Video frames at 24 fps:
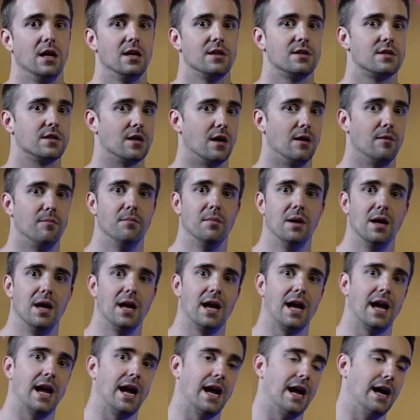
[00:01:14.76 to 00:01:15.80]
Some
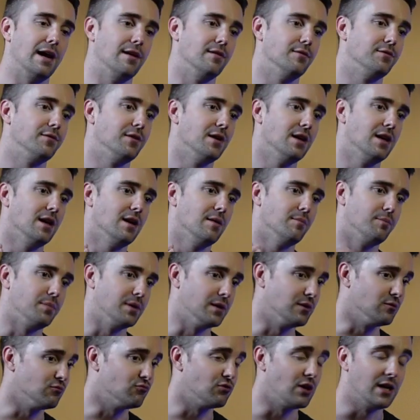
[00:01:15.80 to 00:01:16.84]
have
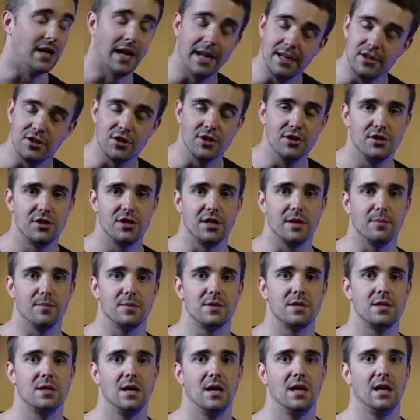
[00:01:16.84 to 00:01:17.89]
built
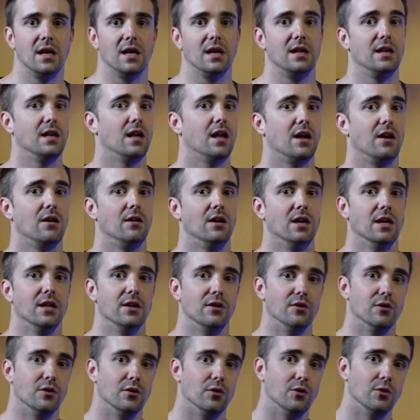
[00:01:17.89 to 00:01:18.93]
relationships in their
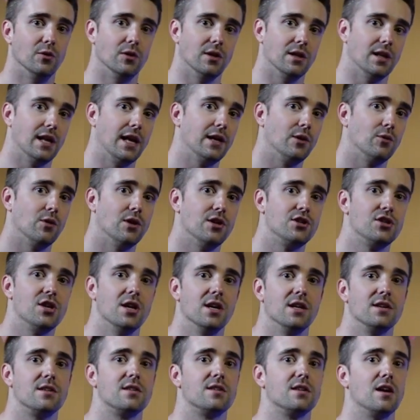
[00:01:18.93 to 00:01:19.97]
new language,
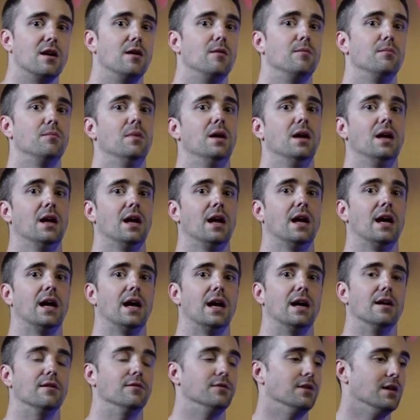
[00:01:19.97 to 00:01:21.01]
some
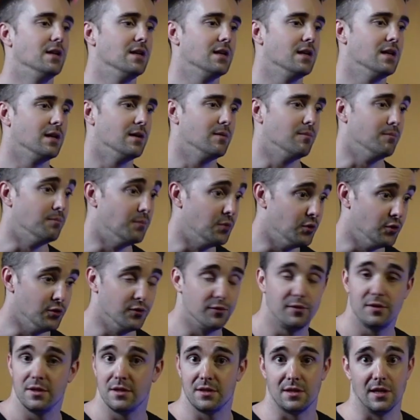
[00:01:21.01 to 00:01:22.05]
have
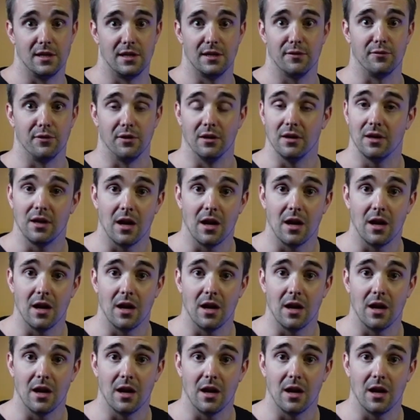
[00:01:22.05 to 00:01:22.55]
moved to different